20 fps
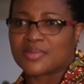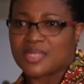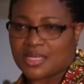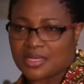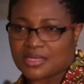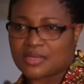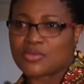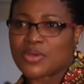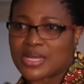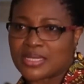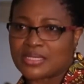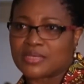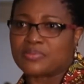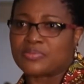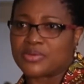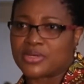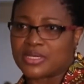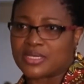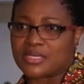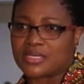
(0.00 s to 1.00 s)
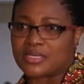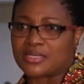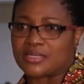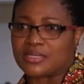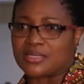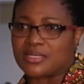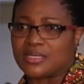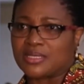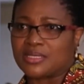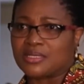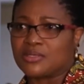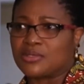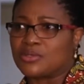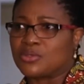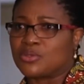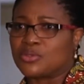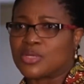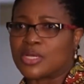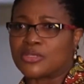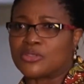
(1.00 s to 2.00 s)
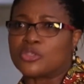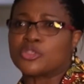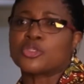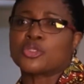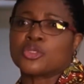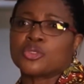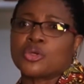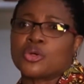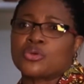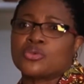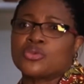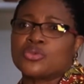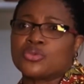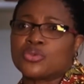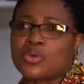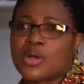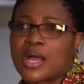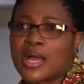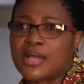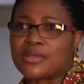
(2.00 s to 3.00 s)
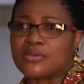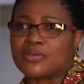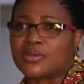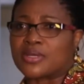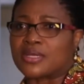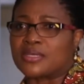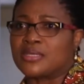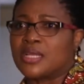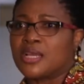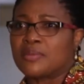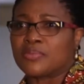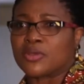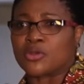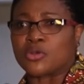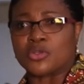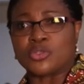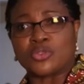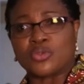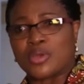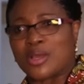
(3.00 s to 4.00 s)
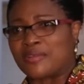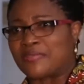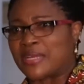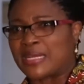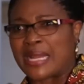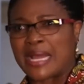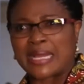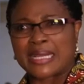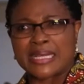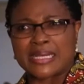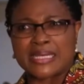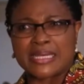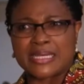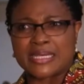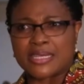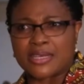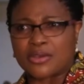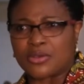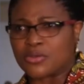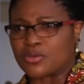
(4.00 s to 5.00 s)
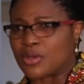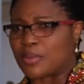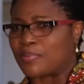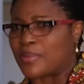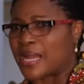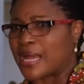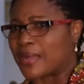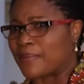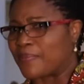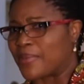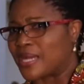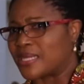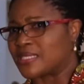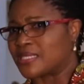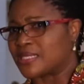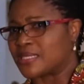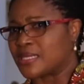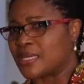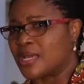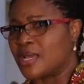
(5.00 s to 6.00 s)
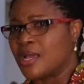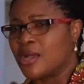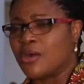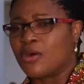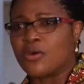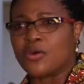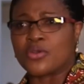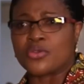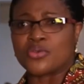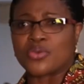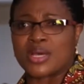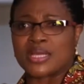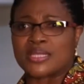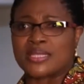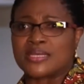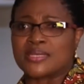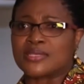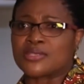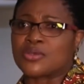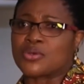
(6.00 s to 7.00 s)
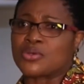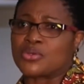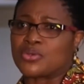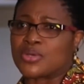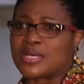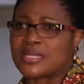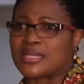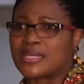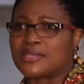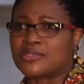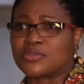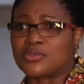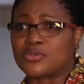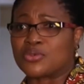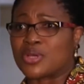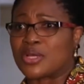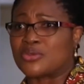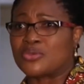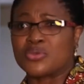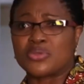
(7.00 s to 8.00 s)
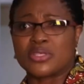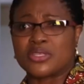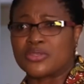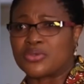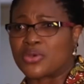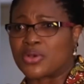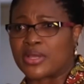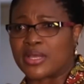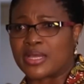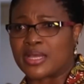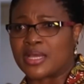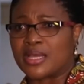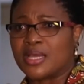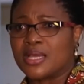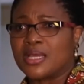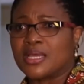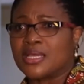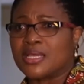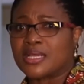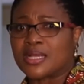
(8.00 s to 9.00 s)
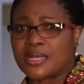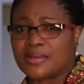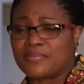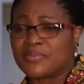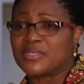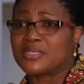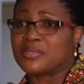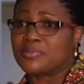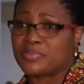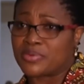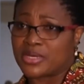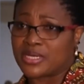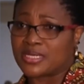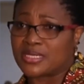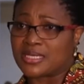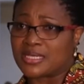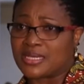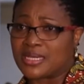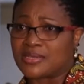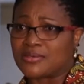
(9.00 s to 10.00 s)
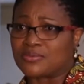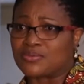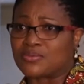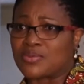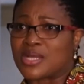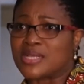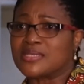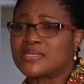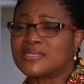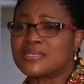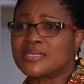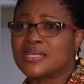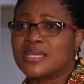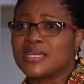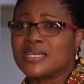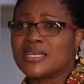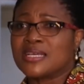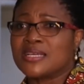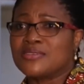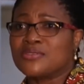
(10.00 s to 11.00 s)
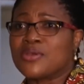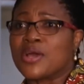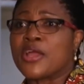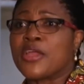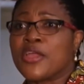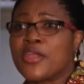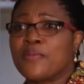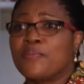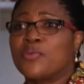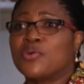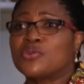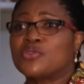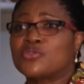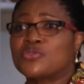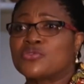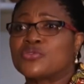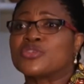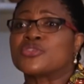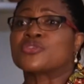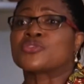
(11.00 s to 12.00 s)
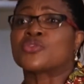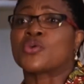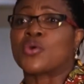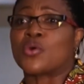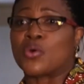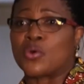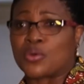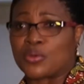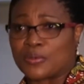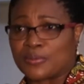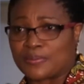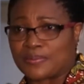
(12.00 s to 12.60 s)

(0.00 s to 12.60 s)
it's quite depressing. You are not sure who you are. You can't, because you have an acne here, or you are black patch here, or you are this, or you are that, or you are losing your hair. It can be depressing. And once you are able to restore